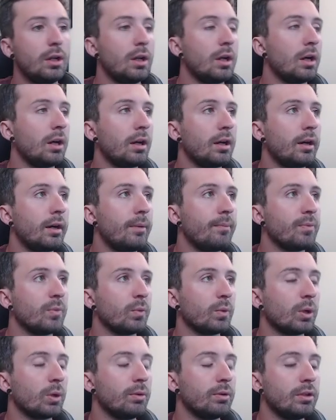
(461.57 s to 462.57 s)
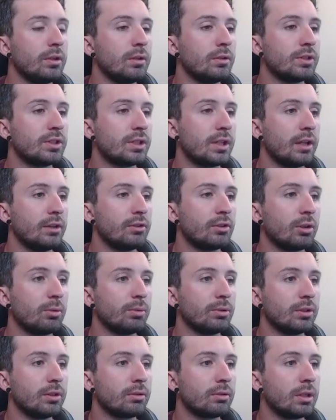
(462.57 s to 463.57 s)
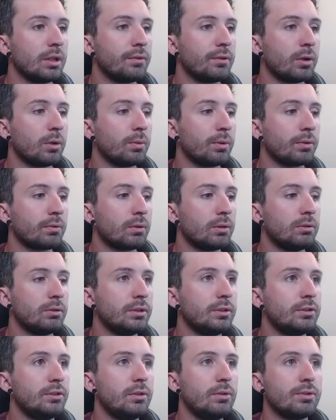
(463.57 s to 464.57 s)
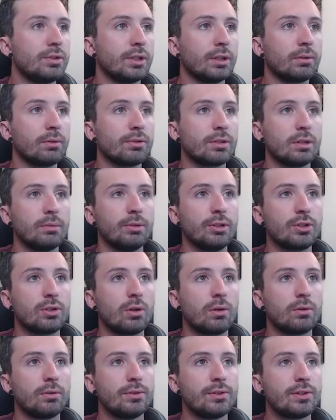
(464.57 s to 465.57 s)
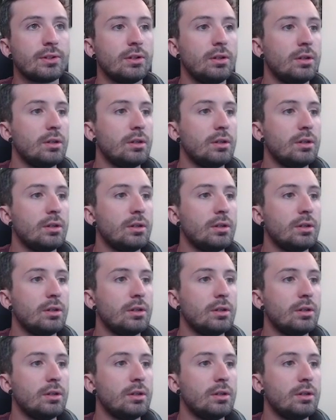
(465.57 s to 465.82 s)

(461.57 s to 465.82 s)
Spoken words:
We're going to send Turpin to the graveyard with Roland to synchro summon Charles.